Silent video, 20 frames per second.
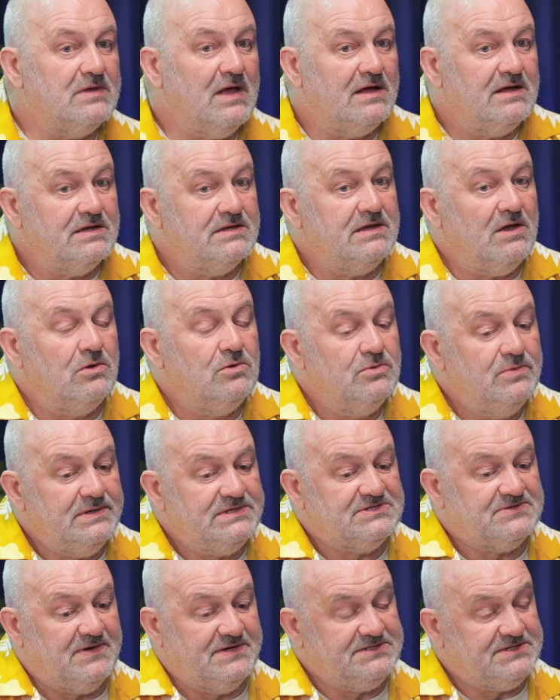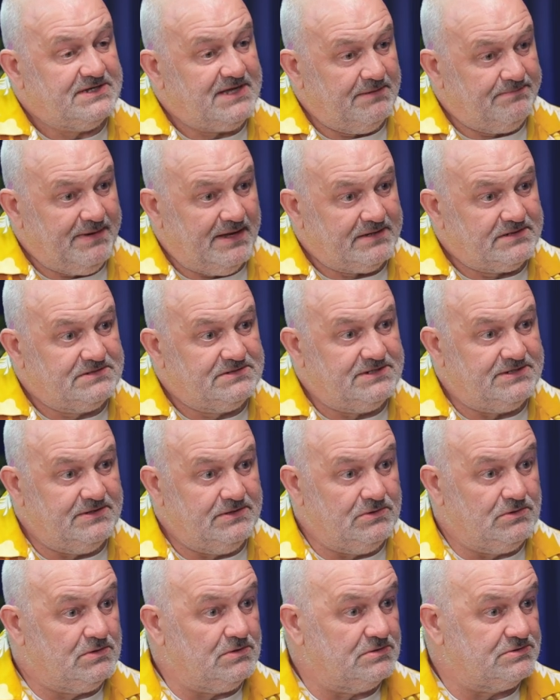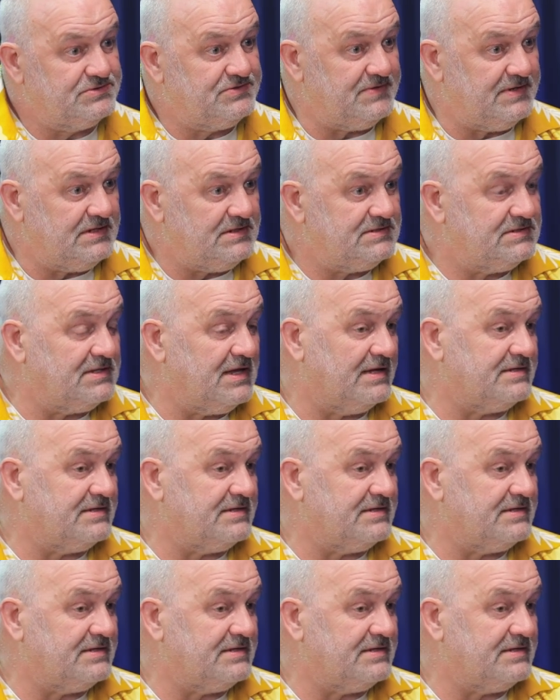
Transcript: I always try to get back to countries